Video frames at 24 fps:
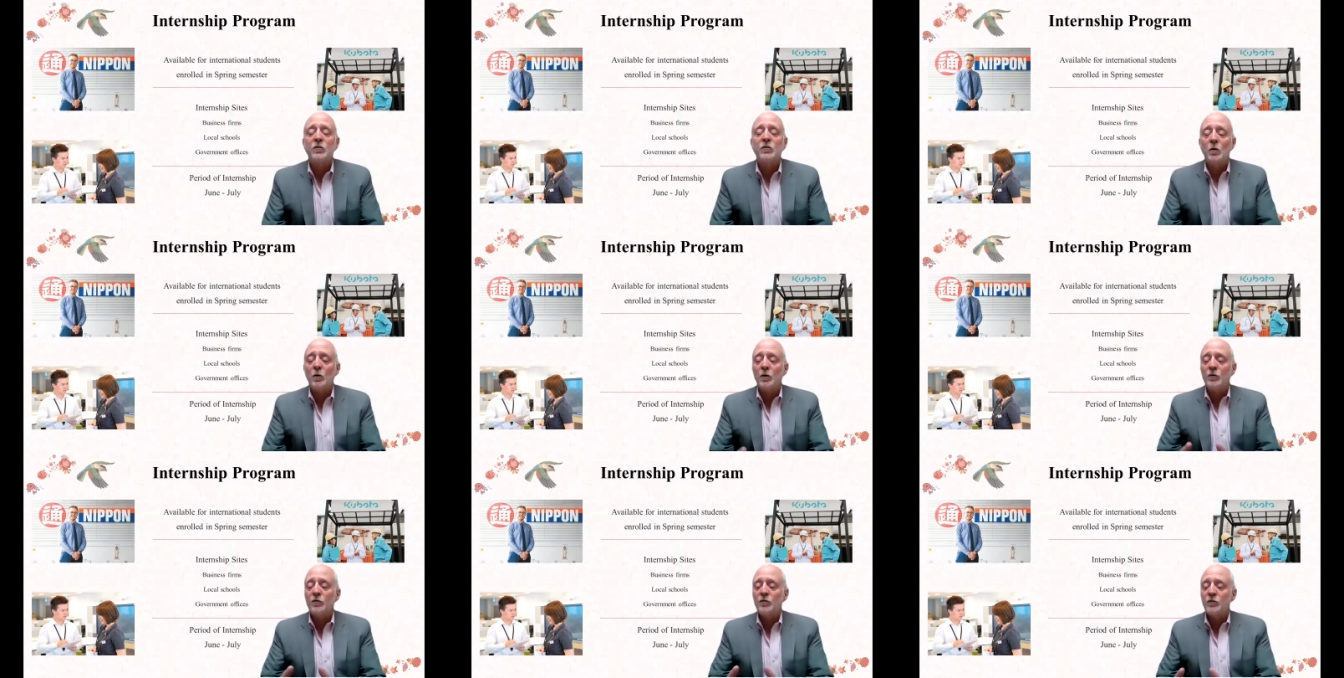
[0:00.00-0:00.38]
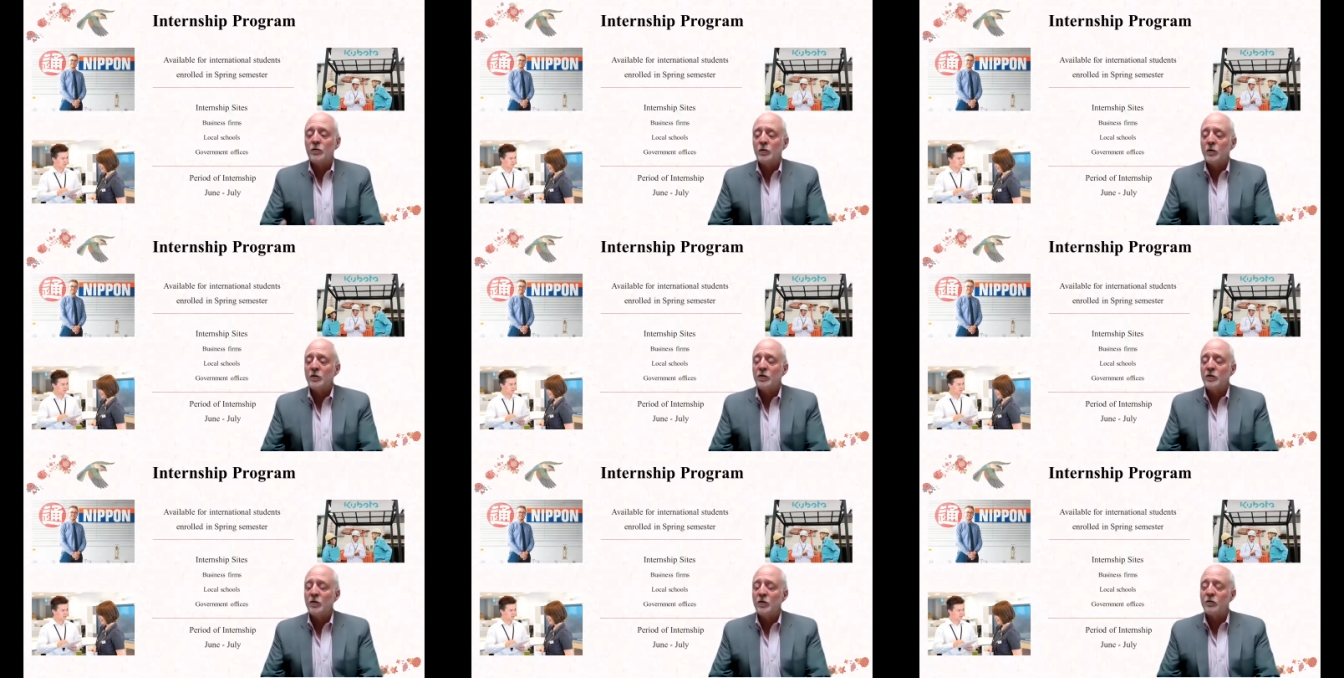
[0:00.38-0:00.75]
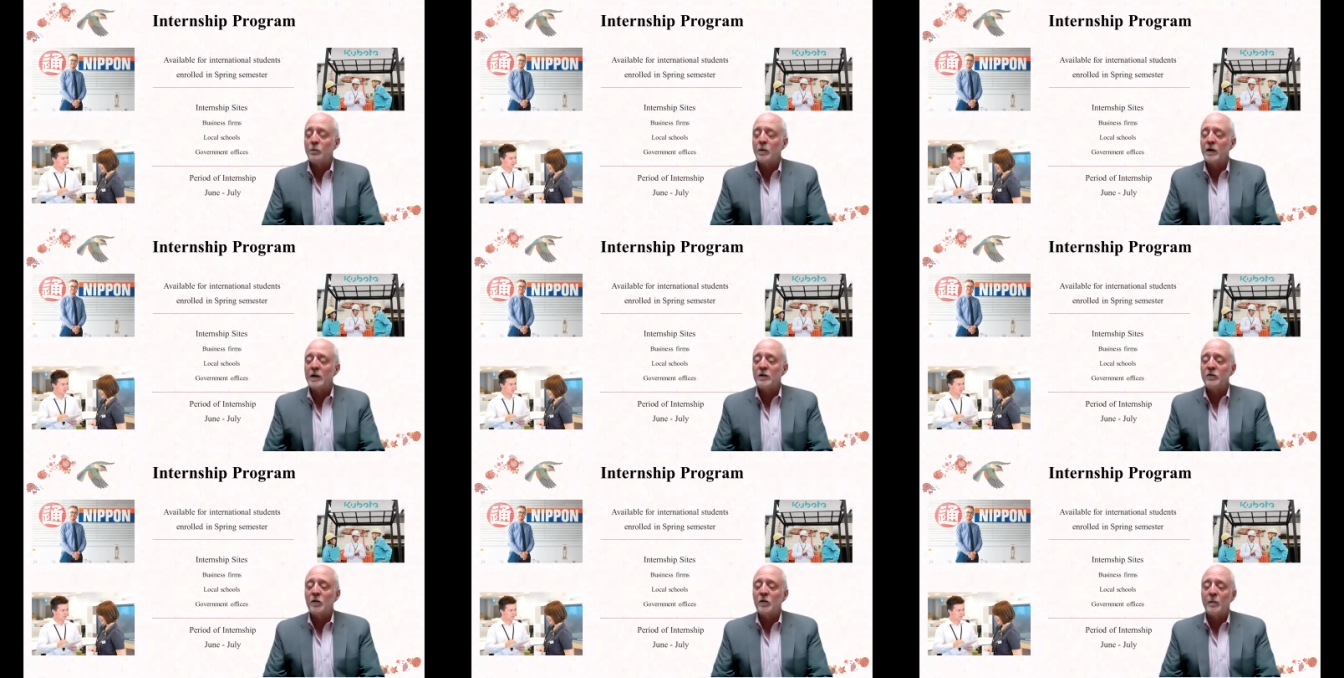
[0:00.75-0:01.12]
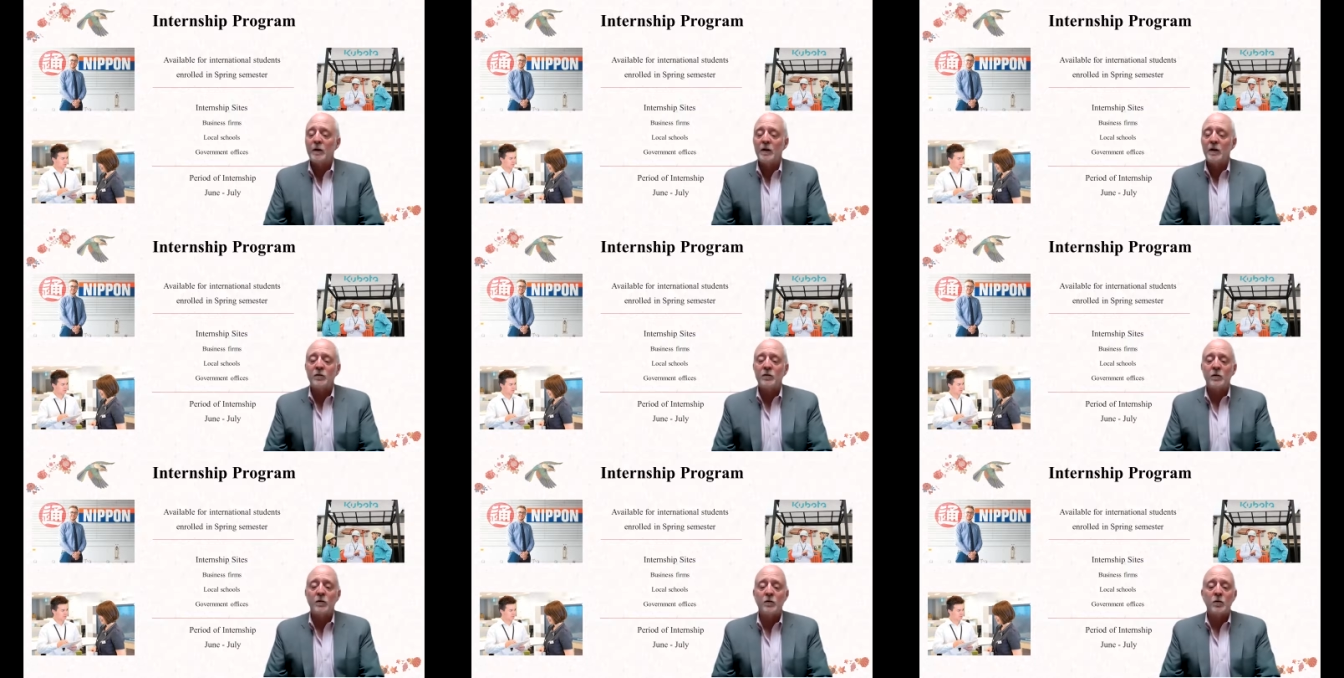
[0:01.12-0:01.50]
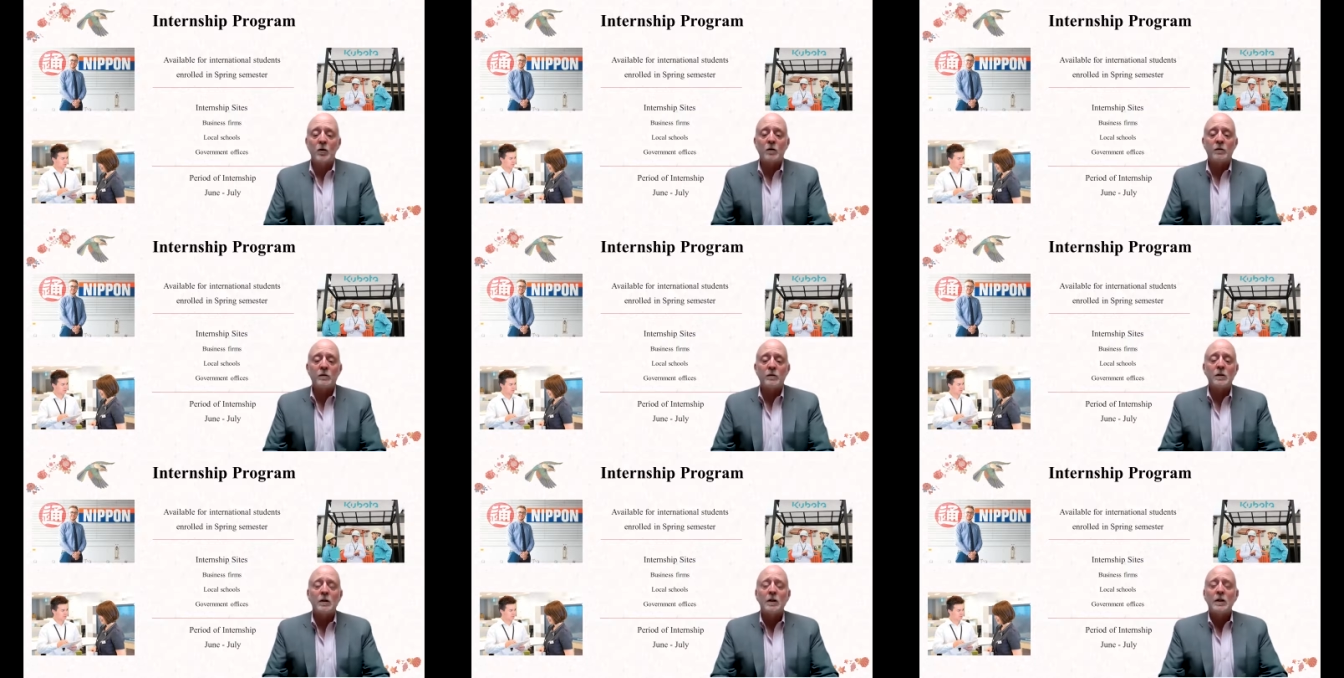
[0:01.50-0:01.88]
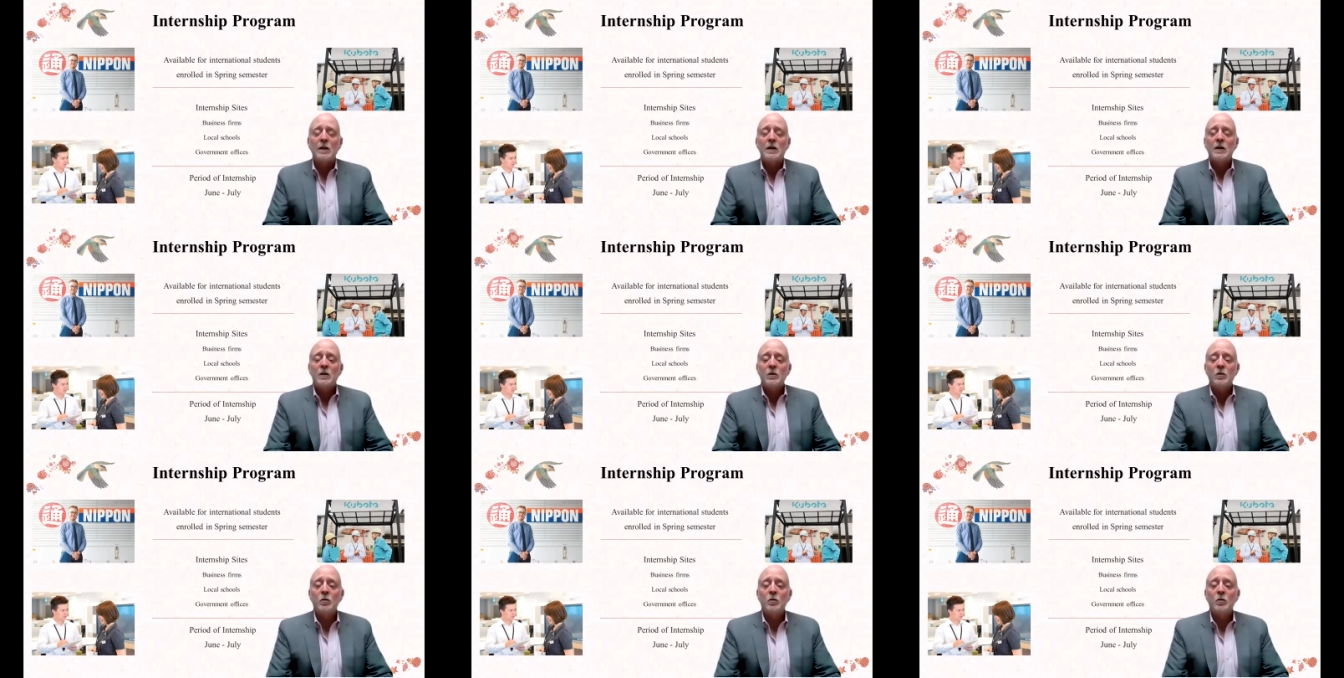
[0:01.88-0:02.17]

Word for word: So as soon as the spring semester is over,